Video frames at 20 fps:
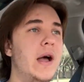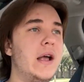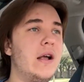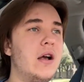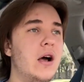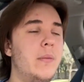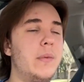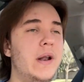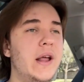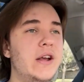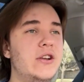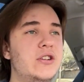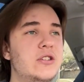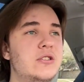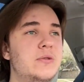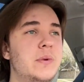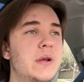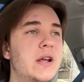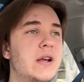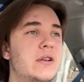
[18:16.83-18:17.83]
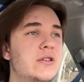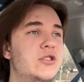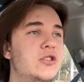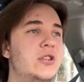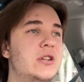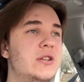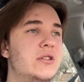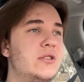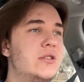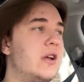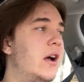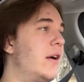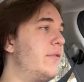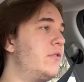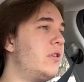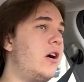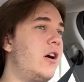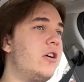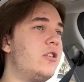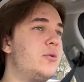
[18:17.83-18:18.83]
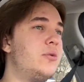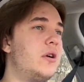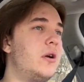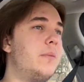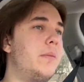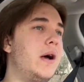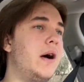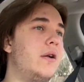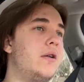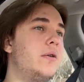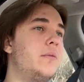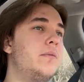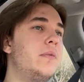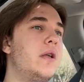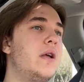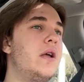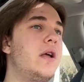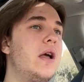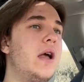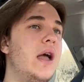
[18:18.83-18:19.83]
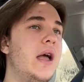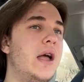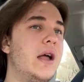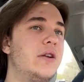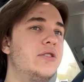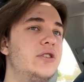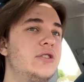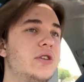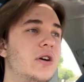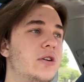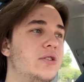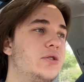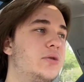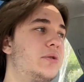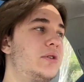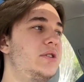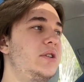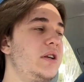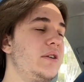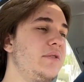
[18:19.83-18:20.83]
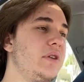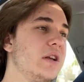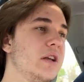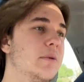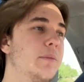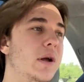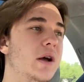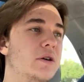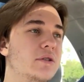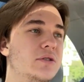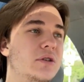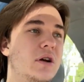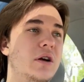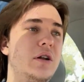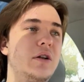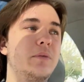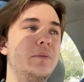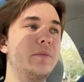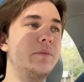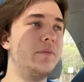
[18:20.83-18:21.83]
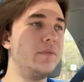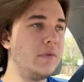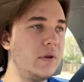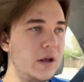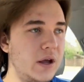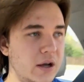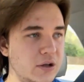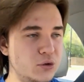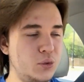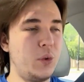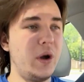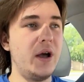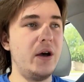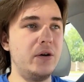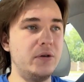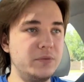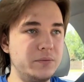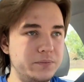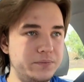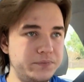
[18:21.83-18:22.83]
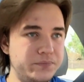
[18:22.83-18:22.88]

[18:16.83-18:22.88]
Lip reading: accommodations because I've talked to her about them, and she's also received emails on them as well.